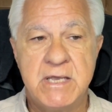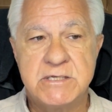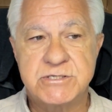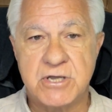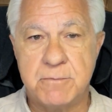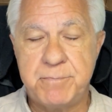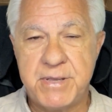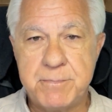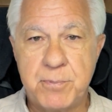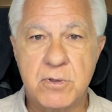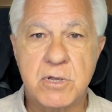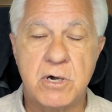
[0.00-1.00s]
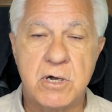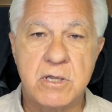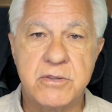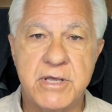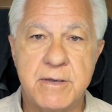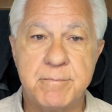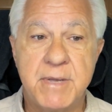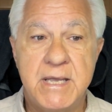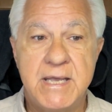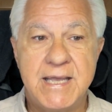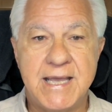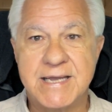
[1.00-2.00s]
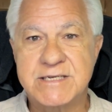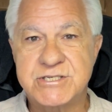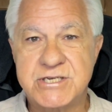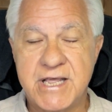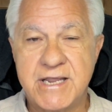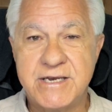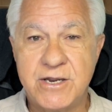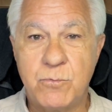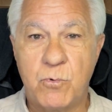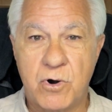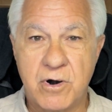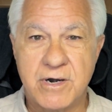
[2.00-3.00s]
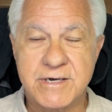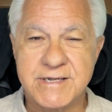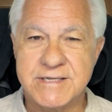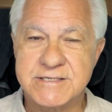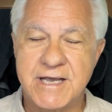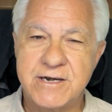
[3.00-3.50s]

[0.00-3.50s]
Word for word: Some people call them extended warranties.